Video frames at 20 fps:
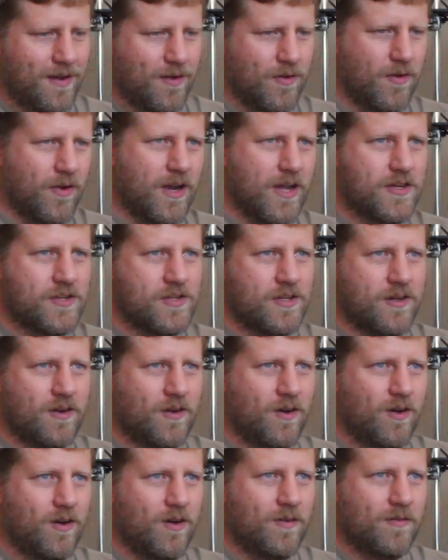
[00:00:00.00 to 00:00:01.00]

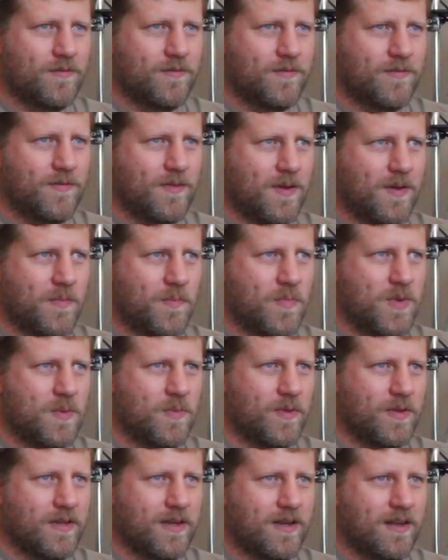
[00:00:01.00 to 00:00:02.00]
collection of
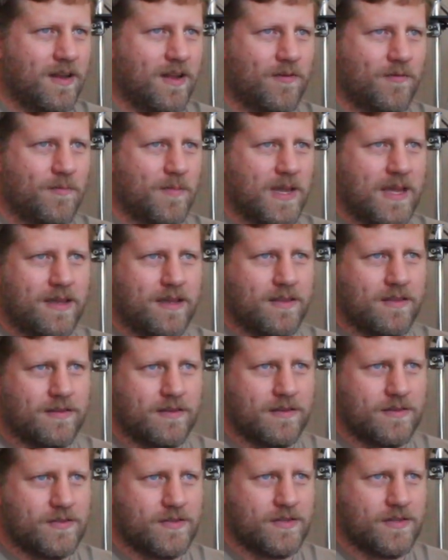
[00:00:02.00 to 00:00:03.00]
people that love making
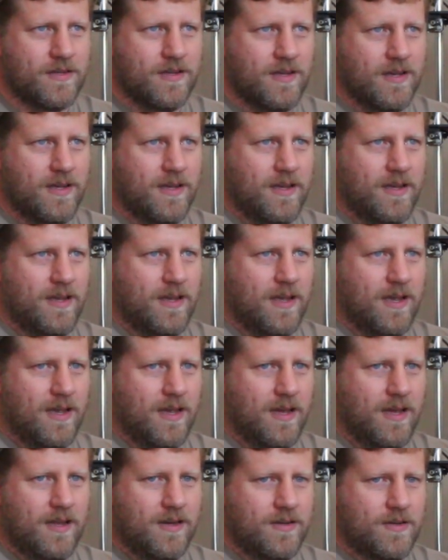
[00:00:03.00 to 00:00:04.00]
things.
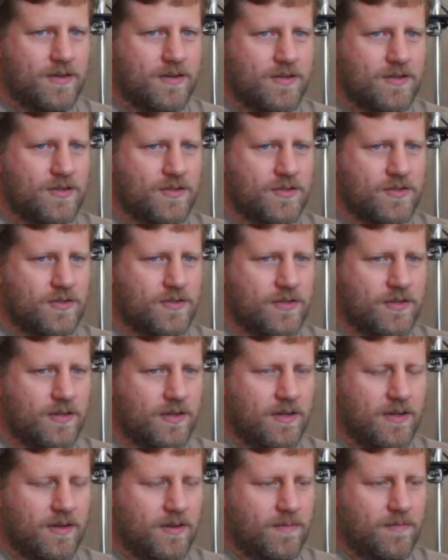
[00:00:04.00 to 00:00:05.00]
And
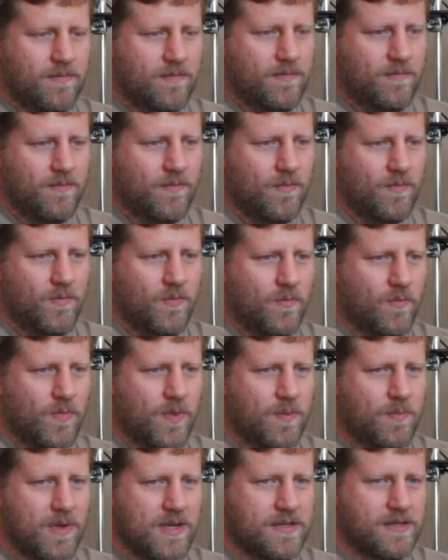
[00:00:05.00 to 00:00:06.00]

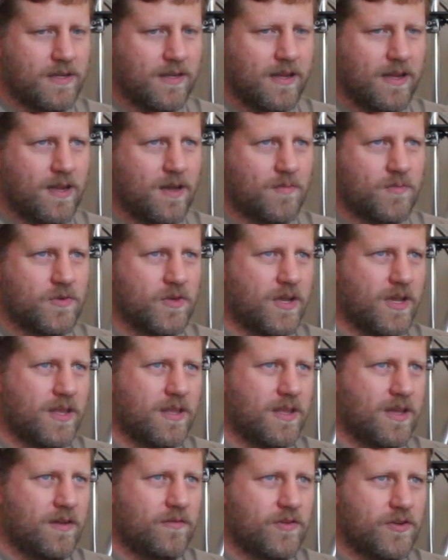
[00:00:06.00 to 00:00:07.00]
we basically come
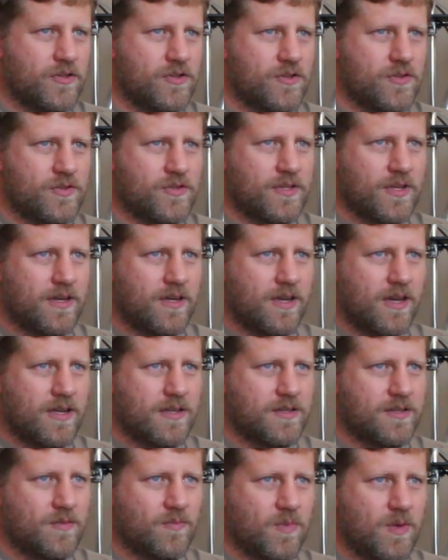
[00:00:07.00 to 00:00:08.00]
together every Tuesday
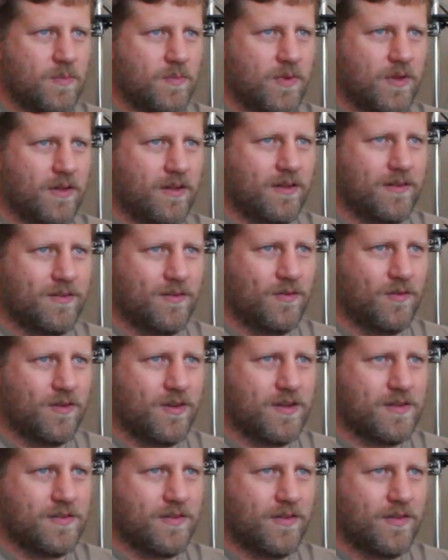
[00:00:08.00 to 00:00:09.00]
night and we build all
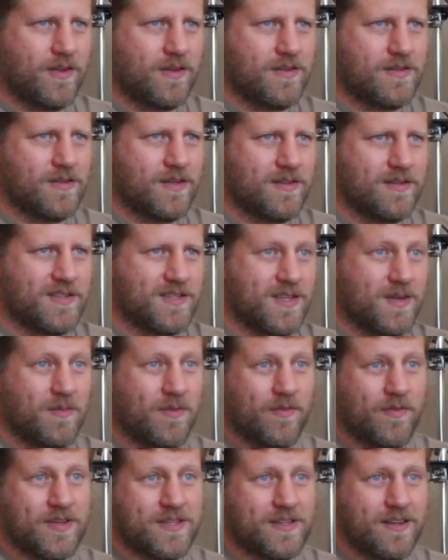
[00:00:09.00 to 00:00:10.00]
kinds of things. And some
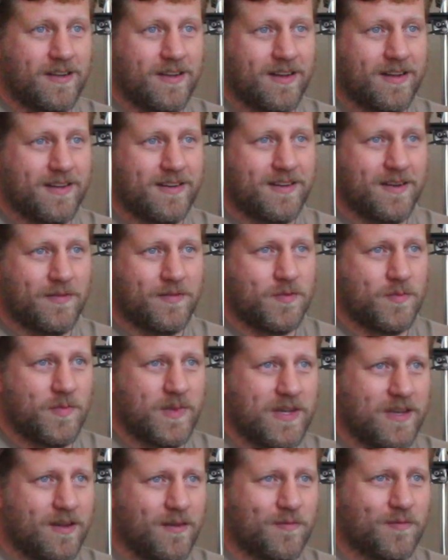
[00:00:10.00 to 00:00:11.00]
of us are lucky enough to
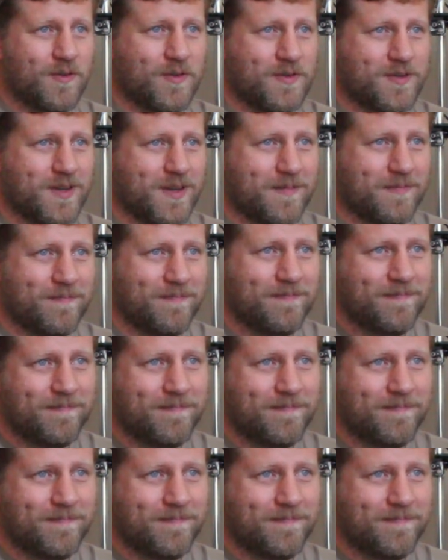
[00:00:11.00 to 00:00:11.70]
be here full time.